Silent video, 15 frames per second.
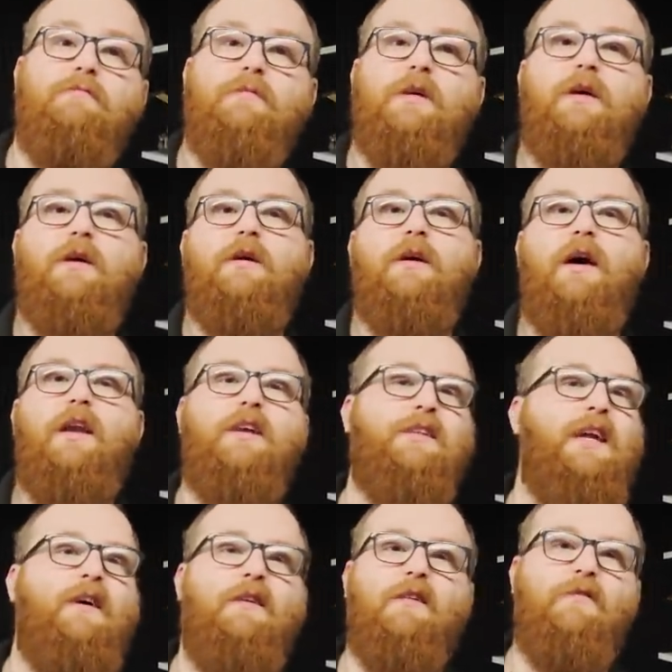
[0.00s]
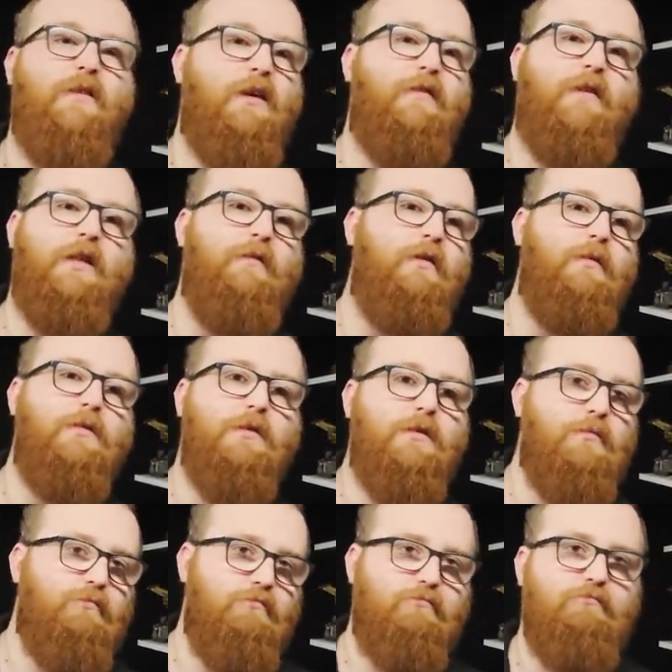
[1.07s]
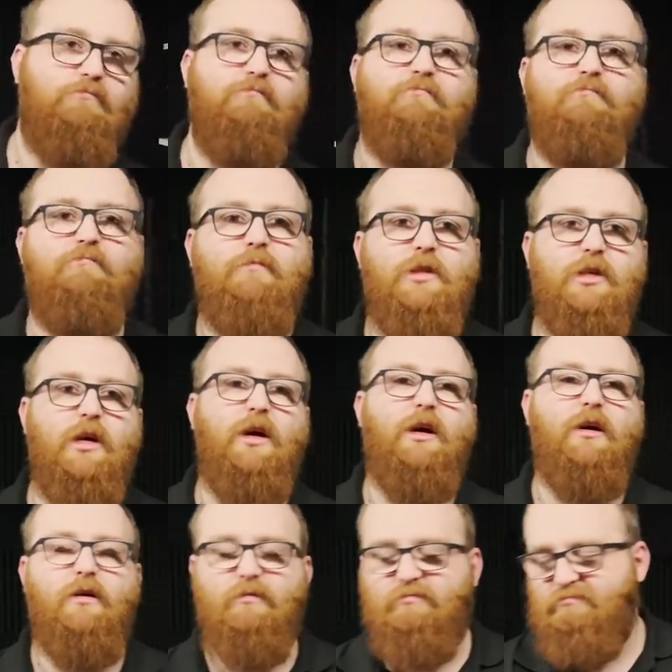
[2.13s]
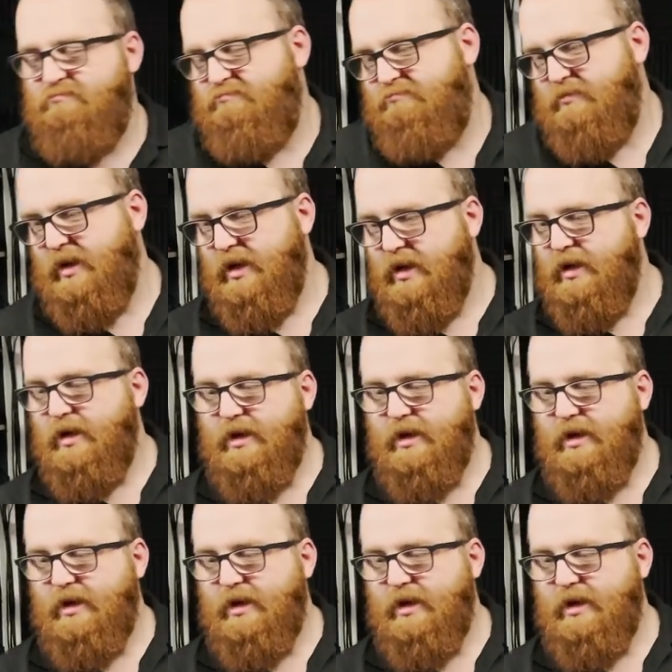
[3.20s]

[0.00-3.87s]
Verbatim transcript: Yeah. At least now I can fire and fade the Reapers. Yes. Yes. So hide them again.